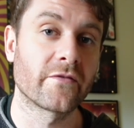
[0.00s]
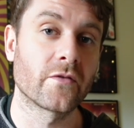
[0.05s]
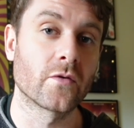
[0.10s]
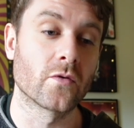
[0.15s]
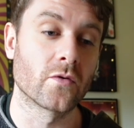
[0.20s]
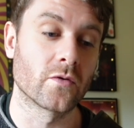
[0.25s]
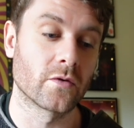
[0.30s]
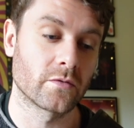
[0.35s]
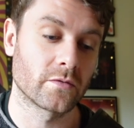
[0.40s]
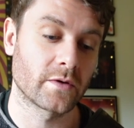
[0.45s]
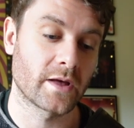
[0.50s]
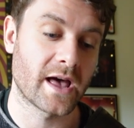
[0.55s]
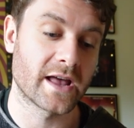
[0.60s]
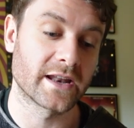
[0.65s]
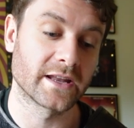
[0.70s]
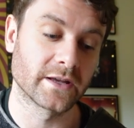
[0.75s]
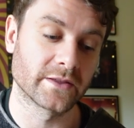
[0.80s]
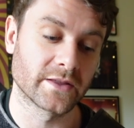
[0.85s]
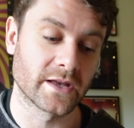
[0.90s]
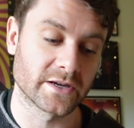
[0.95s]
4,
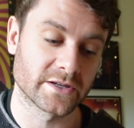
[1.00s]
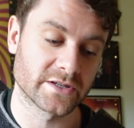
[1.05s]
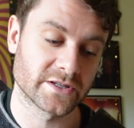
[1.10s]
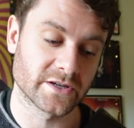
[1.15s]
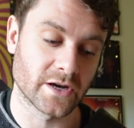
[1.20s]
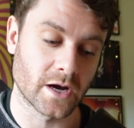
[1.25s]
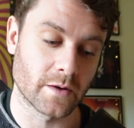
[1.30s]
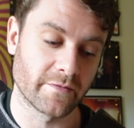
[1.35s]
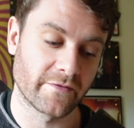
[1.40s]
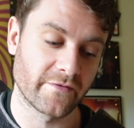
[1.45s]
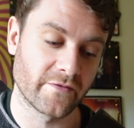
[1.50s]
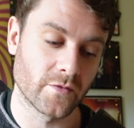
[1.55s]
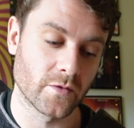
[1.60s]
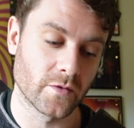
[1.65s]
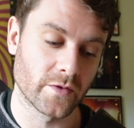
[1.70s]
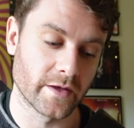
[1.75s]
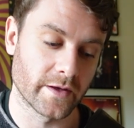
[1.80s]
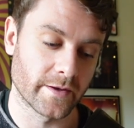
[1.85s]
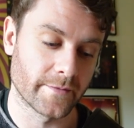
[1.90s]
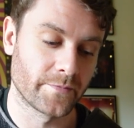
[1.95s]
adding in that sharp 4
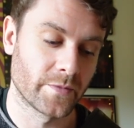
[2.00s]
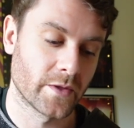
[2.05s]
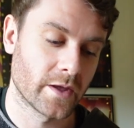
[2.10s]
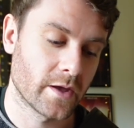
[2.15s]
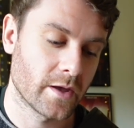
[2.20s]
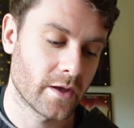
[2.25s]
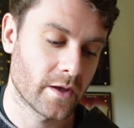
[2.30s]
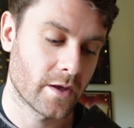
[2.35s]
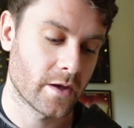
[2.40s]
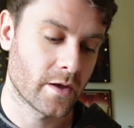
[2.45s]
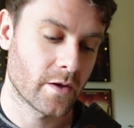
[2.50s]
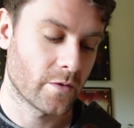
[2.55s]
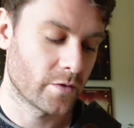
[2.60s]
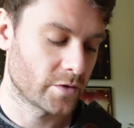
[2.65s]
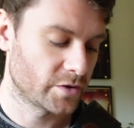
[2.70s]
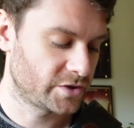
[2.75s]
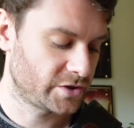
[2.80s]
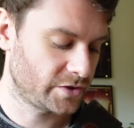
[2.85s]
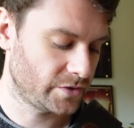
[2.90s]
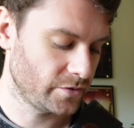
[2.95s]
there.
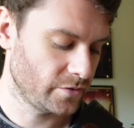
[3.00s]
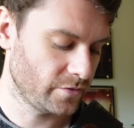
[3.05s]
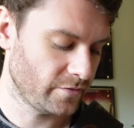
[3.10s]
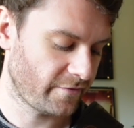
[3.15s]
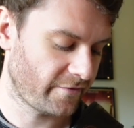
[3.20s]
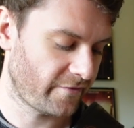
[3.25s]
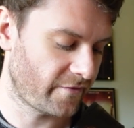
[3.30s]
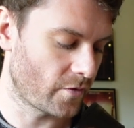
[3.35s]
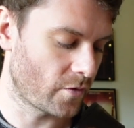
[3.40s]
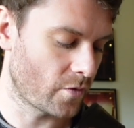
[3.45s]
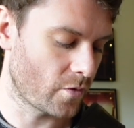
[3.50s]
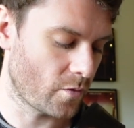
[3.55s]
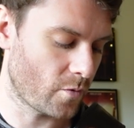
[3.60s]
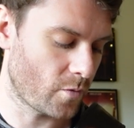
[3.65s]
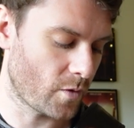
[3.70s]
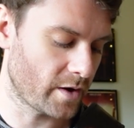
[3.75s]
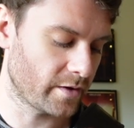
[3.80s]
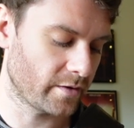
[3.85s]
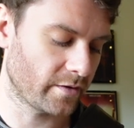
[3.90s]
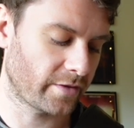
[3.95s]
2, 4,
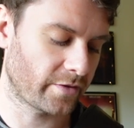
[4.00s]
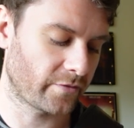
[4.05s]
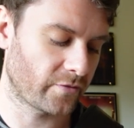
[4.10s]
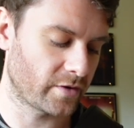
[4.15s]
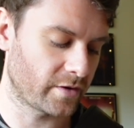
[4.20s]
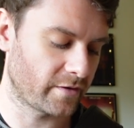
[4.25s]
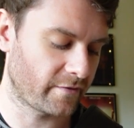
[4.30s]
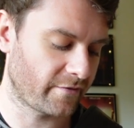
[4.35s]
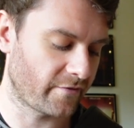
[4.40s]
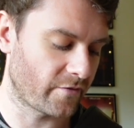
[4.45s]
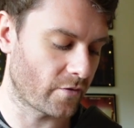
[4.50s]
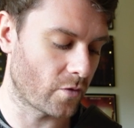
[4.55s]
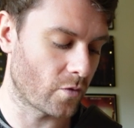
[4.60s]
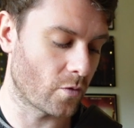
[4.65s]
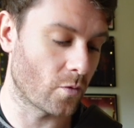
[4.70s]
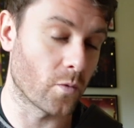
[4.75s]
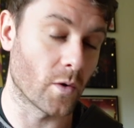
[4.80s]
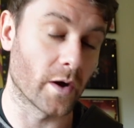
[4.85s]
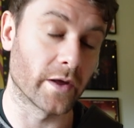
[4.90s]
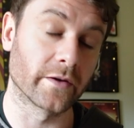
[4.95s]
1, 3,
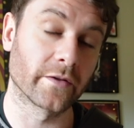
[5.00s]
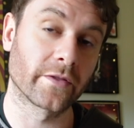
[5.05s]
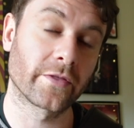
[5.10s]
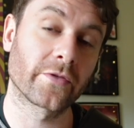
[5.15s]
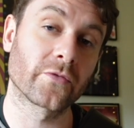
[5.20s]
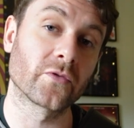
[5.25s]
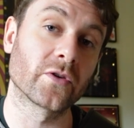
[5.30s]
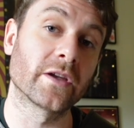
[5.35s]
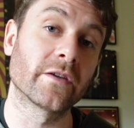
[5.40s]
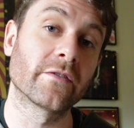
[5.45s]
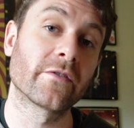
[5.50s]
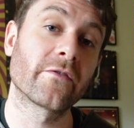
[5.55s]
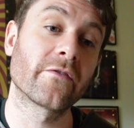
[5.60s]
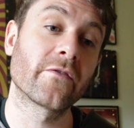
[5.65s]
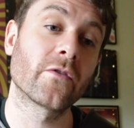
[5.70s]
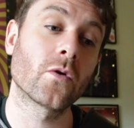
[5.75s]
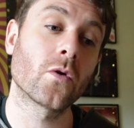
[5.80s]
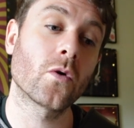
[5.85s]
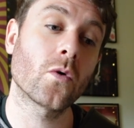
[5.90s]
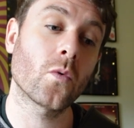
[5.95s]
4, 1, 3,
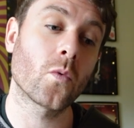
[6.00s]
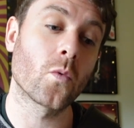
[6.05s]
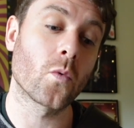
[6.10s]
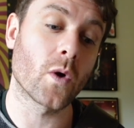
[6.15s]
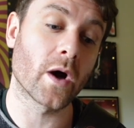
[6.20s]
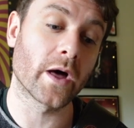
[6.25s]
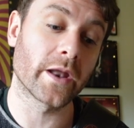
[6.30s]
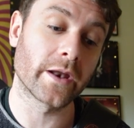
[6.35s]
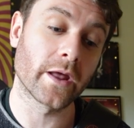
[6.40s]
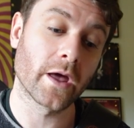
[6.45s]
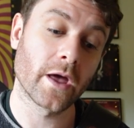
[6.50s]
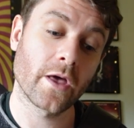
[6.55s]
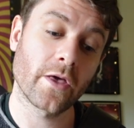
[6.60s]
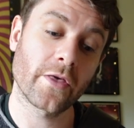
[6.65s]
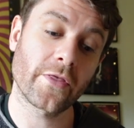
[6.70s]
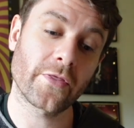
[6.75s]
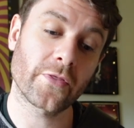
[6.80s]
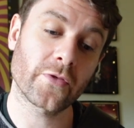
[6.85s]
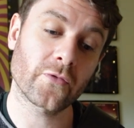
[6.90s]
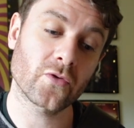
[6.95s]
4, 1,
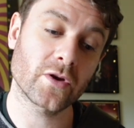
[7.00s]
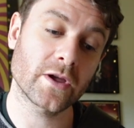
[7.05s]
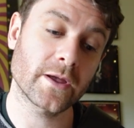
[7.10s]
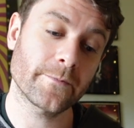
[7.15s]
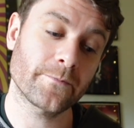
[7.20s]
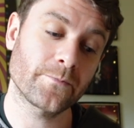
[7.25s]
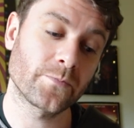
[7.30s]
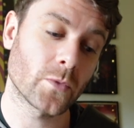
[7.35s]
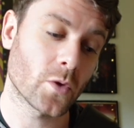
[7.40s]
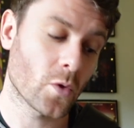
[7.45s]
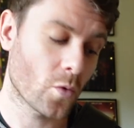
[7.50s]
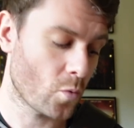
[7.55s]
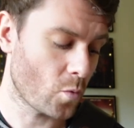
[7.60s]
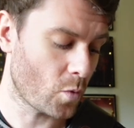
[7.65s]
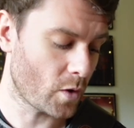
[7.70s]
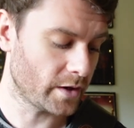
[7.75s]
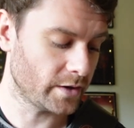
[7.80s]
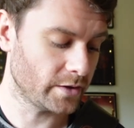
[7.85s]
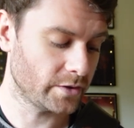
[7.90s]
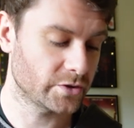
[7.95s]
3,
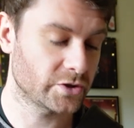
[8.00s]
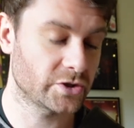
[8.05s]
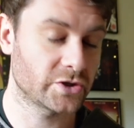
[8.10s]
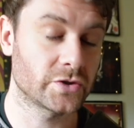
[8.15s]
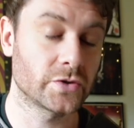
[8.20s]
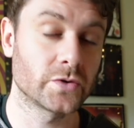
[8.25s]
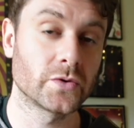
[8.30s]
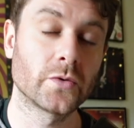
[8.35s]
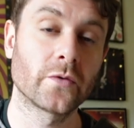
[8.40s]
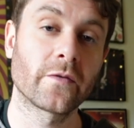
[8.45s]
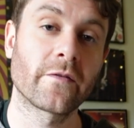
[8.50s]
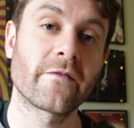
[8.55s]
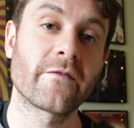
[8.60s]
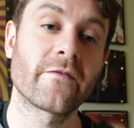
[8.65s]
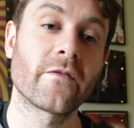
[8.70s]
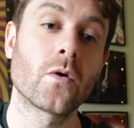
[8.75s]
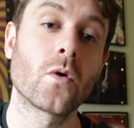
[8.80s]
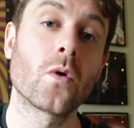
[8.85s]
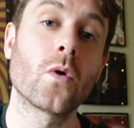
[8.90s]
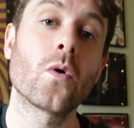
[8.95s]
1, 2,
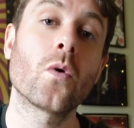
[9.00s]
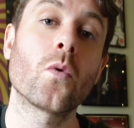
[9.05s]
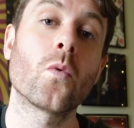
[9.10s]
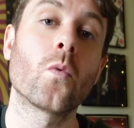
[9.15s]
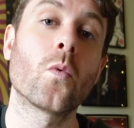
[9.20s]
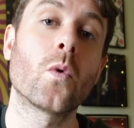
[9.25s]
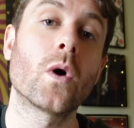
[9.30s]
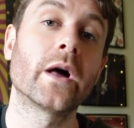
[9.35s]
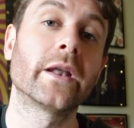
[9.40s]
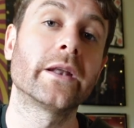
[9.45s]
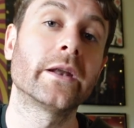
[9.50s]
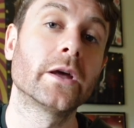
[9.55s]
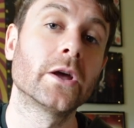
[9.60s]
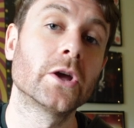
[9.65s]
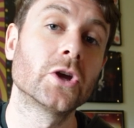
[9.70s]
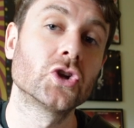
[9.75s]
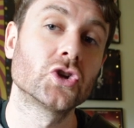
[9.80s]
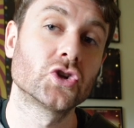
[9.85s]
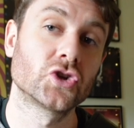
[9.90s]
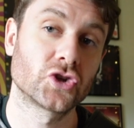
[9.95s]
4, 1,
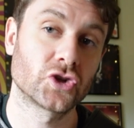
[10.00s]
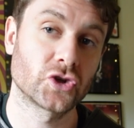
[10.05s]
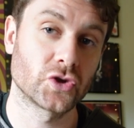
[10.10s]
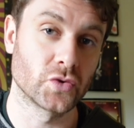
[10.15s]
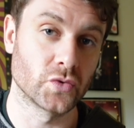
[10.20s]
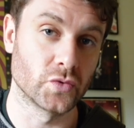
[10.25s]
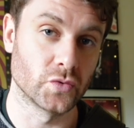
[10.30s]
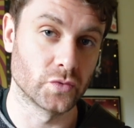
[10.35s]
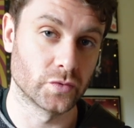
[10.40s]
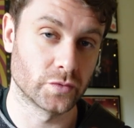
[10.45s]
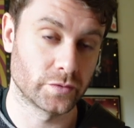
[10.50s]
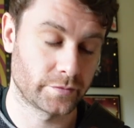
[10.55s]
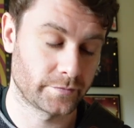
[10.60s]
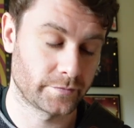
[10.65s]
2.